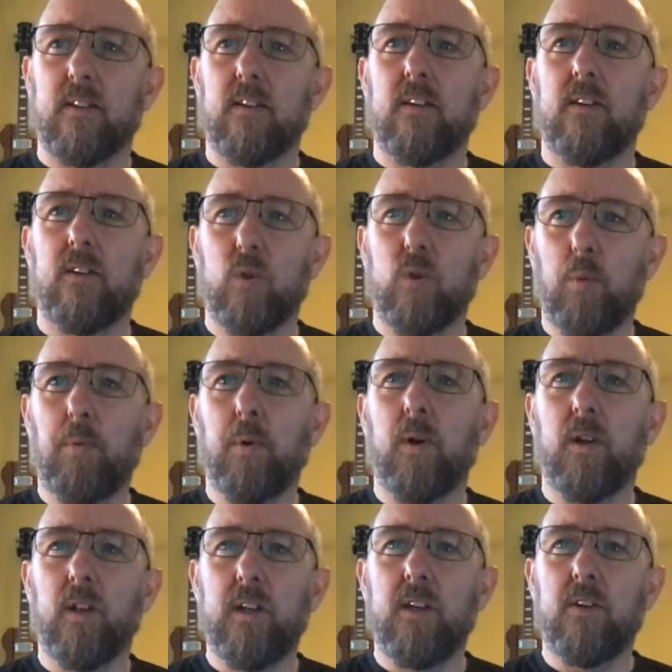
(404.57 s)
You up
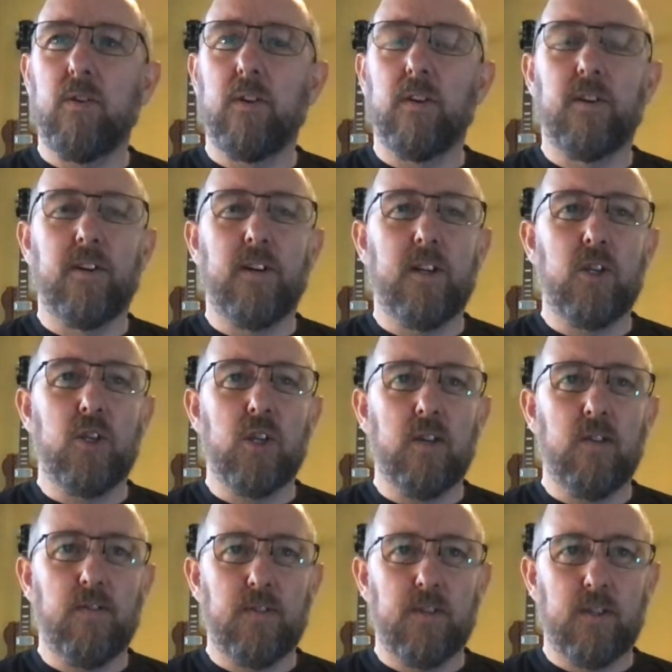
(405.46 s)
early? You doing an early
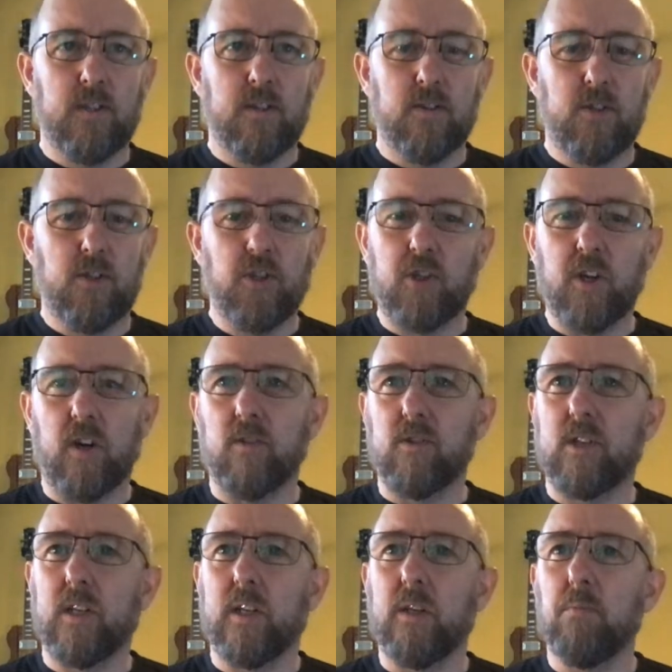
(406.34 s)
shift? Or you just can't
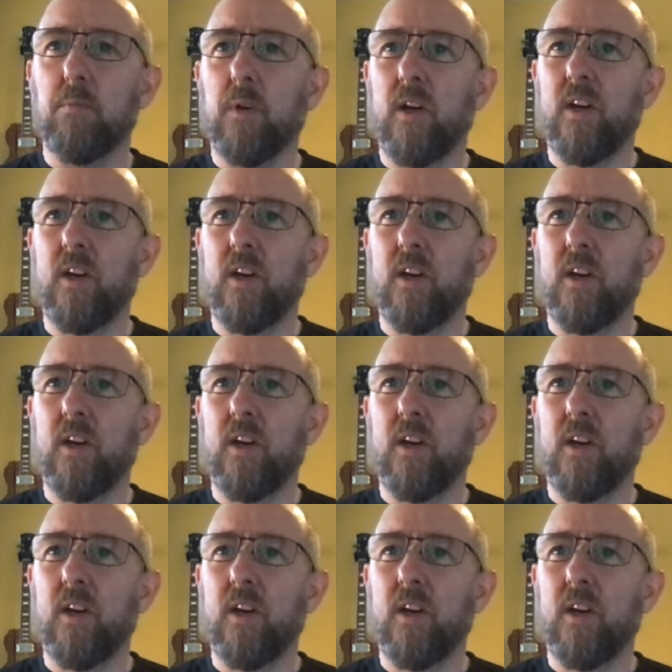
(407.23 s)
sleep?